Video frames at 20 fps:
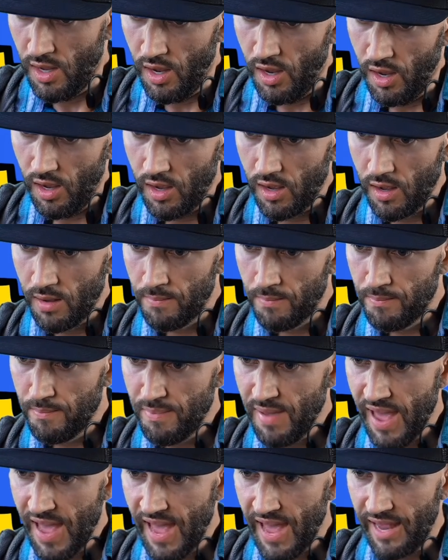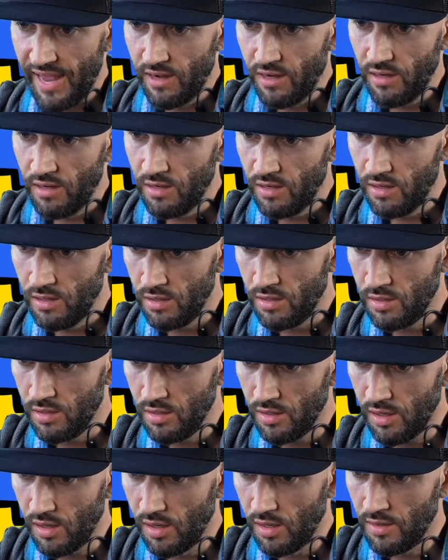bad,
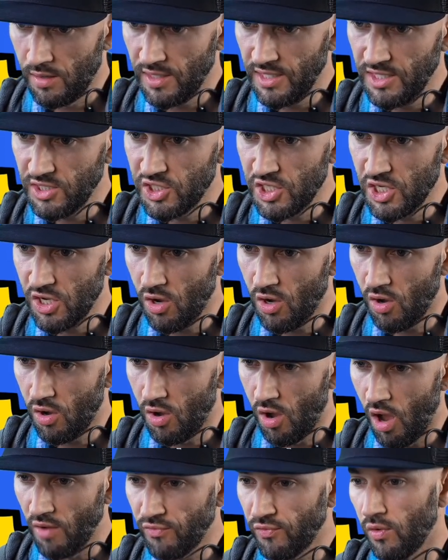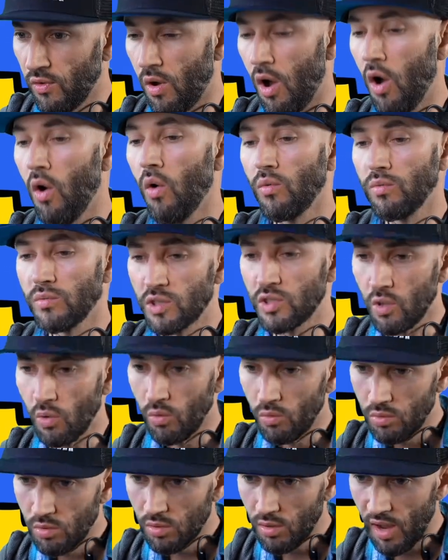e.g. awful.
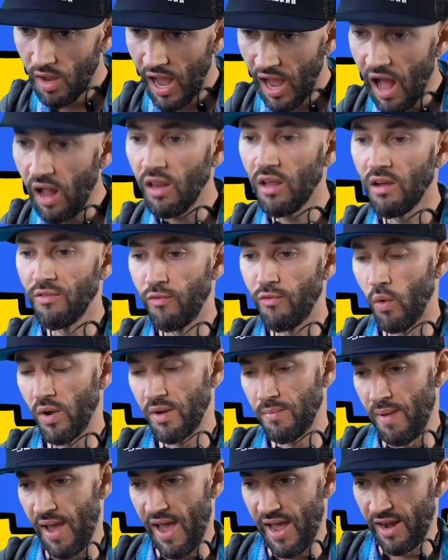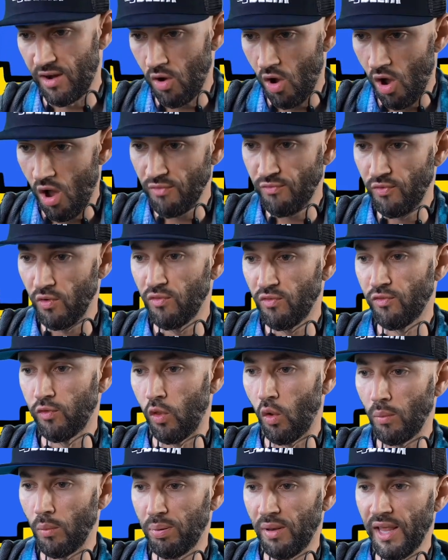So I'll avoid bad, awful
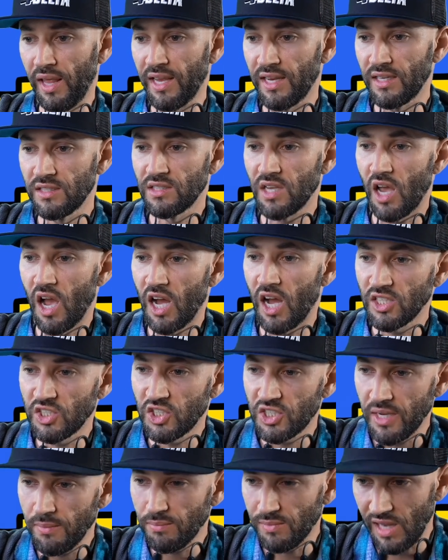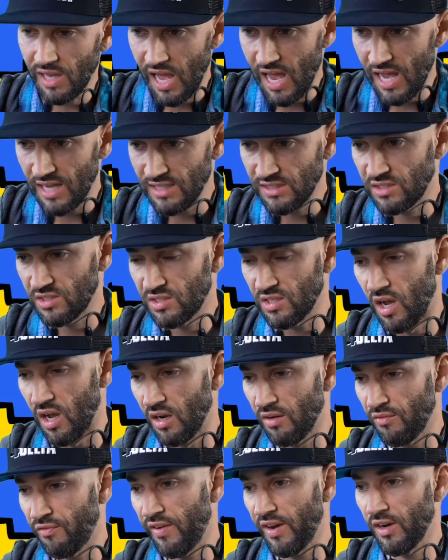floor plans, odd shaped lots,
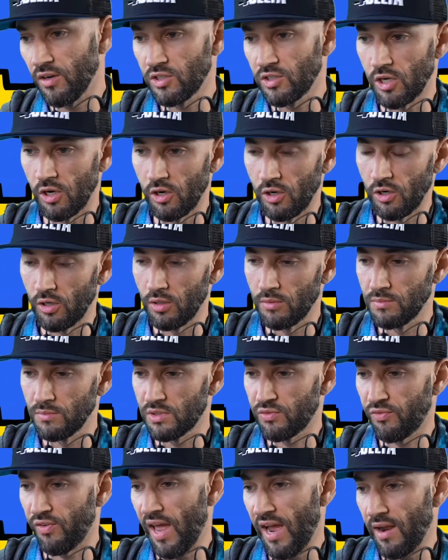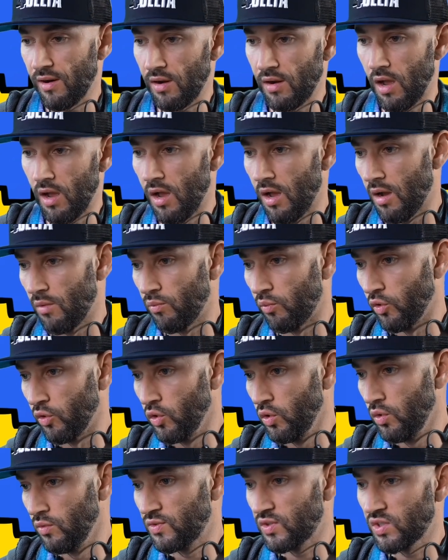unfair terms, flat
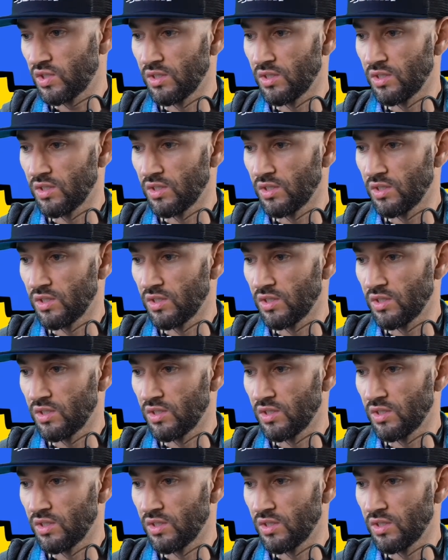roofs,